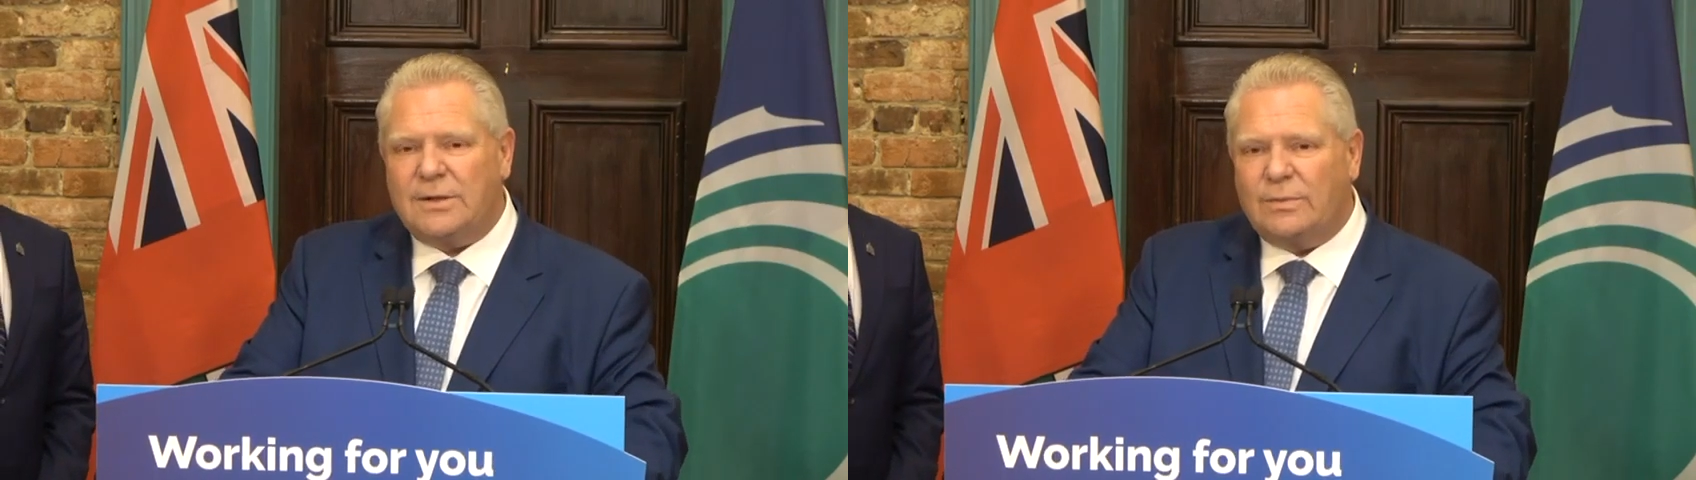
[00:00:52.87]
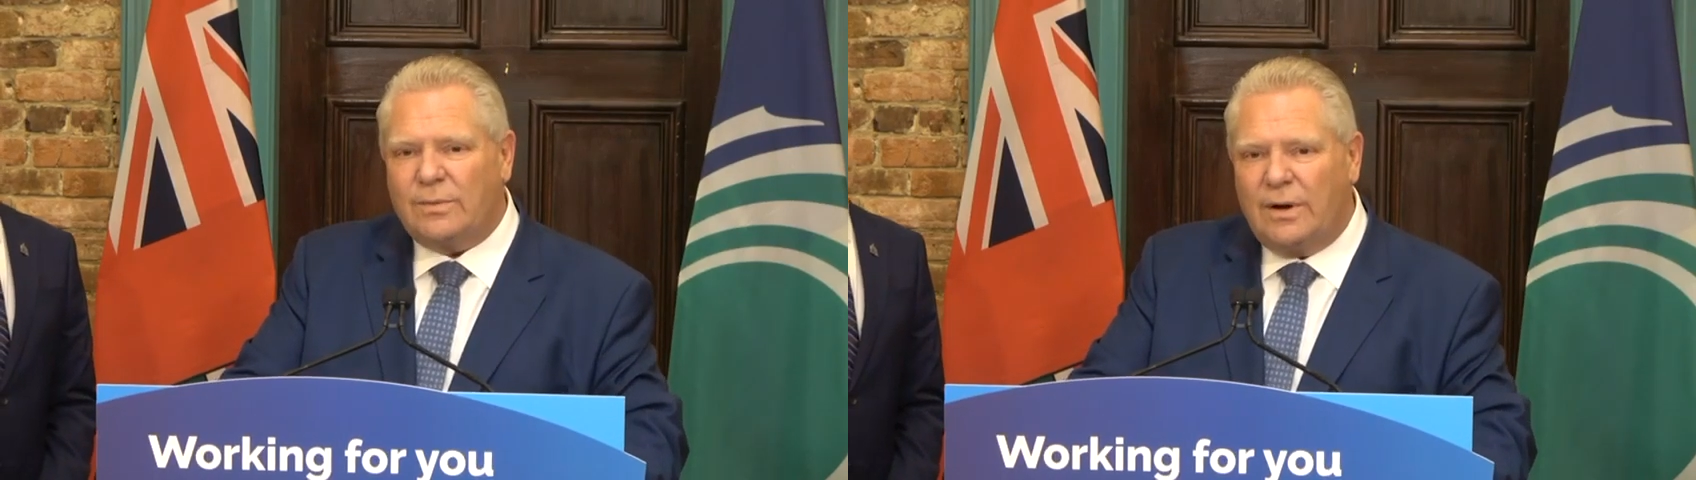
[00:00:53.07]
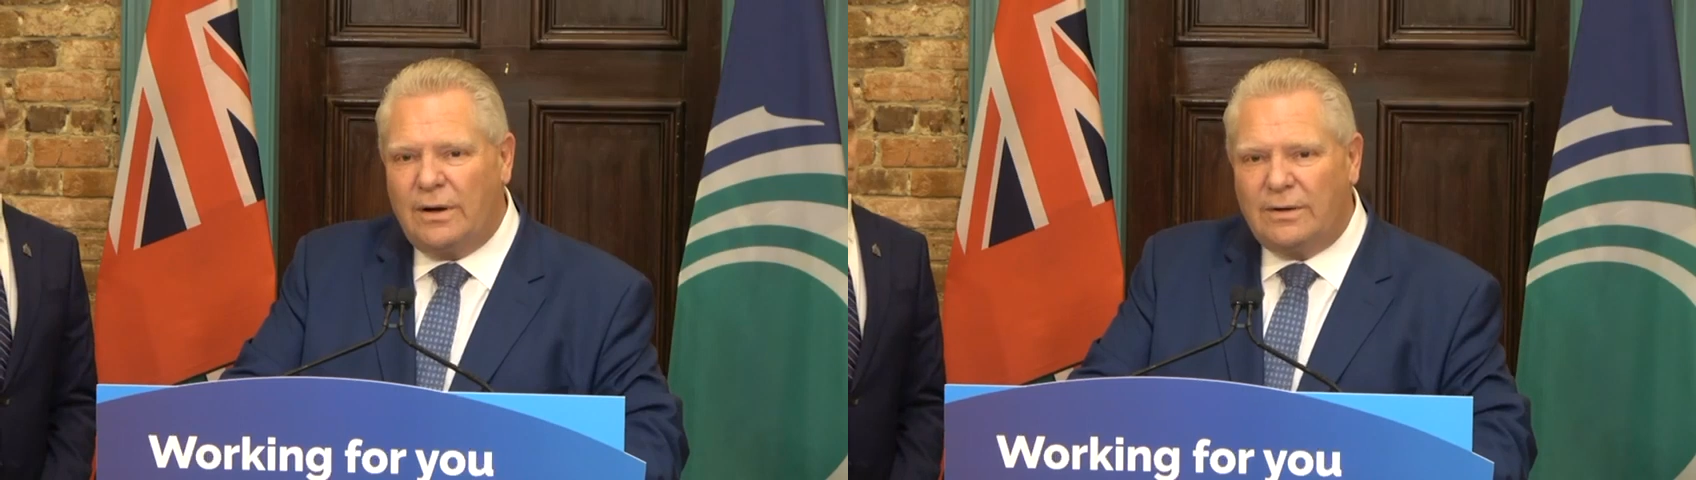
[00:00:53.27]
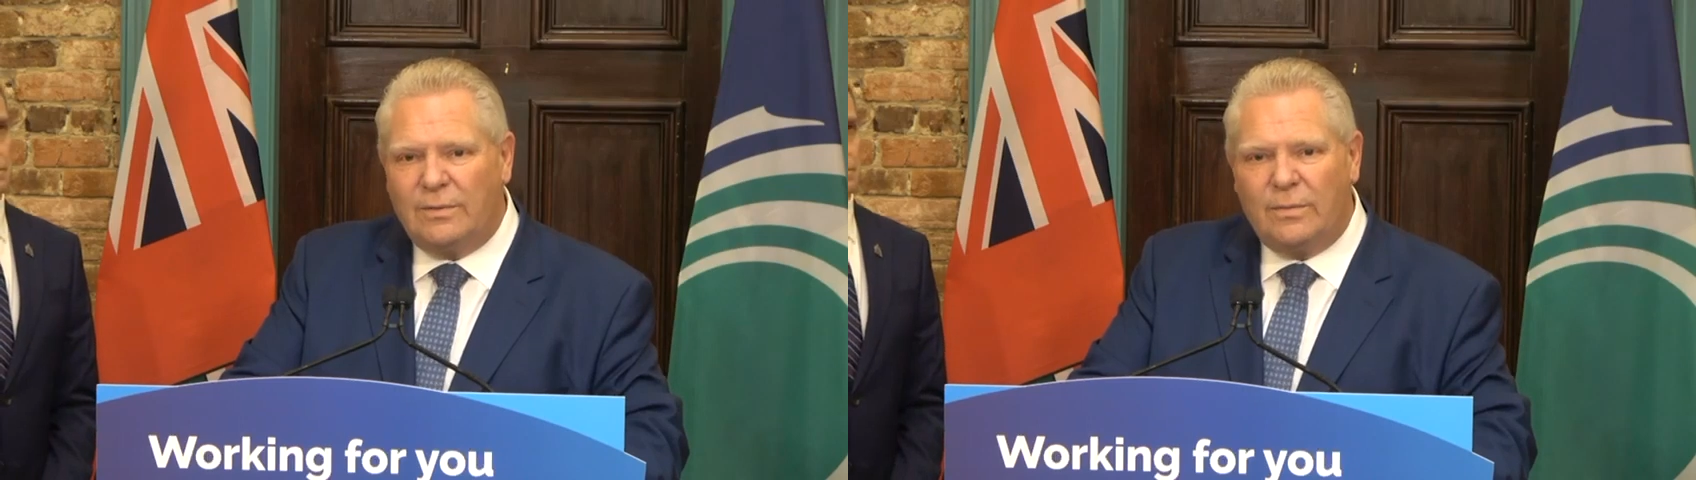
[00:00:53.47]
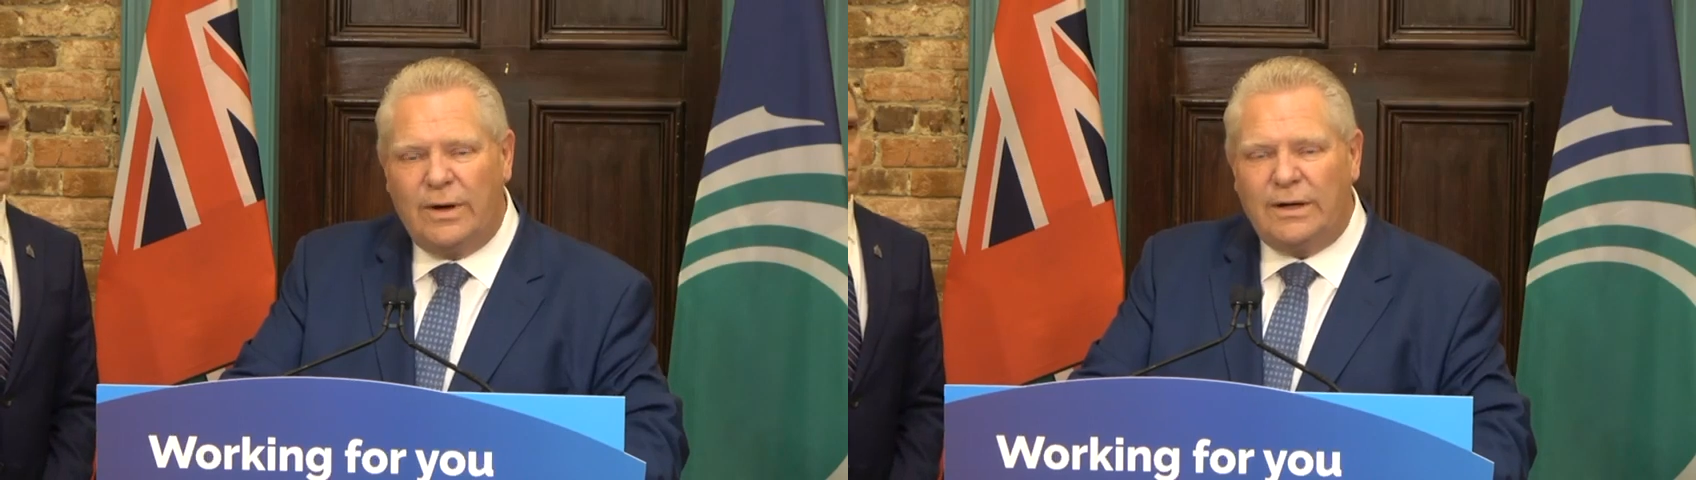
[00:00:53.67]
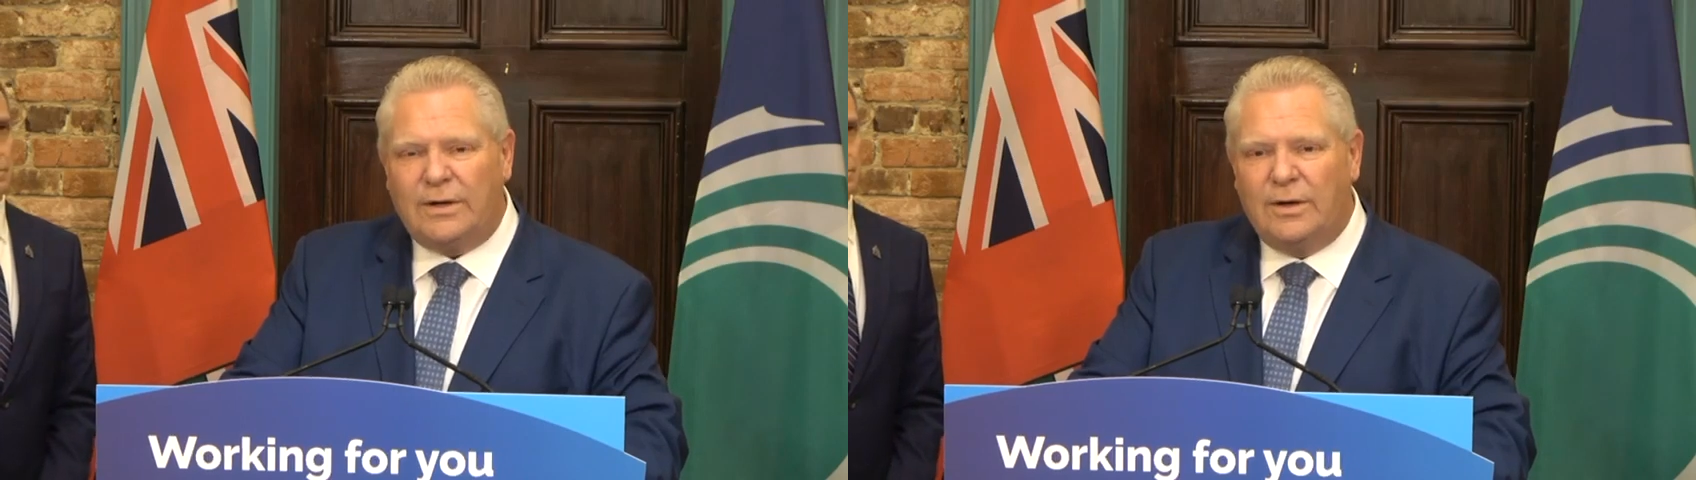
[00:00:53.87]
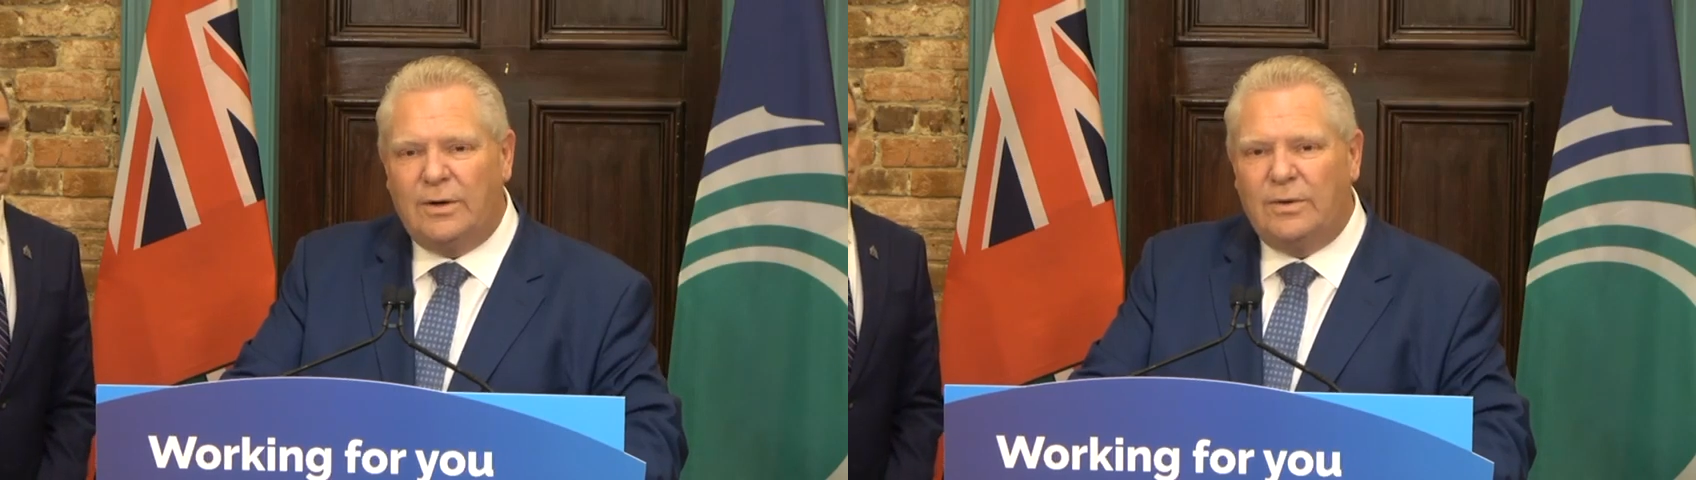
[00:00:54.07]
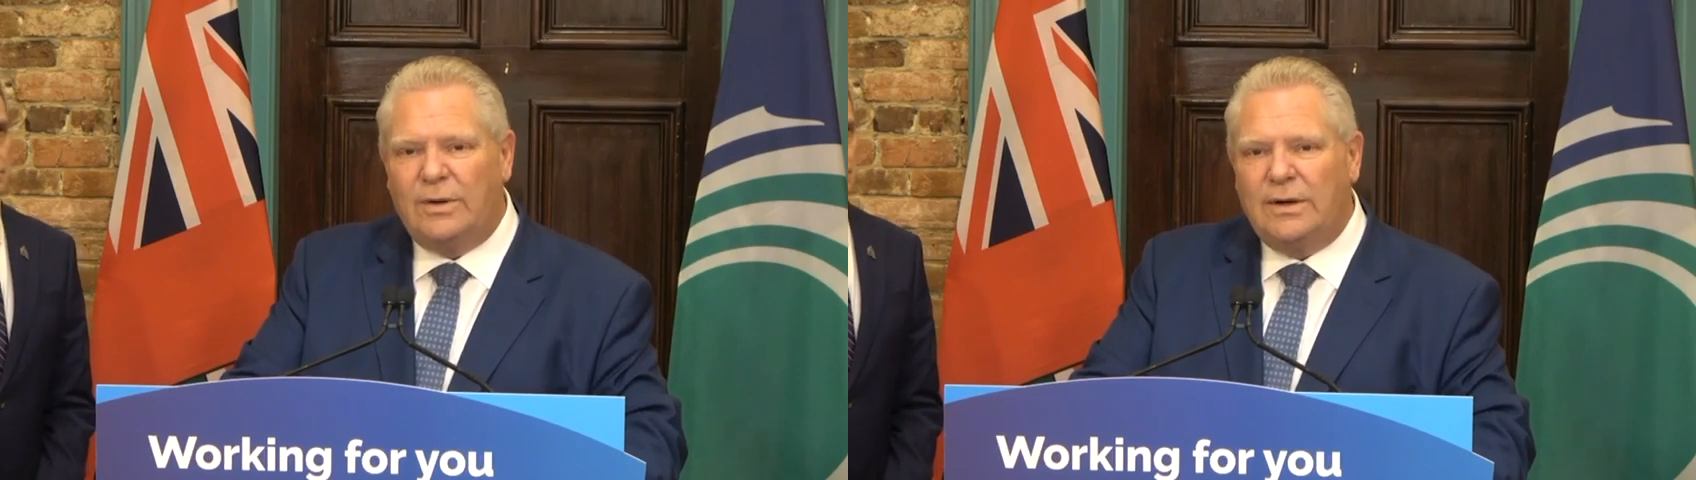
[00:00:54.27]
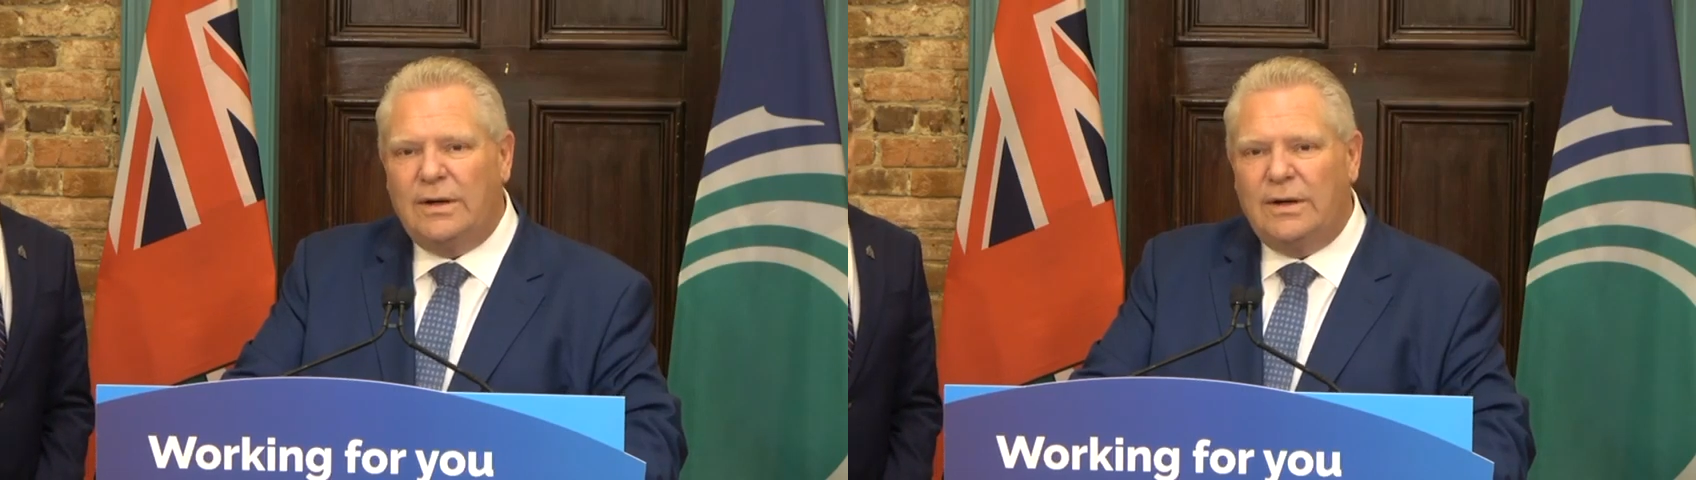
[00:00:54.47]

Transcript: the wrong way to go.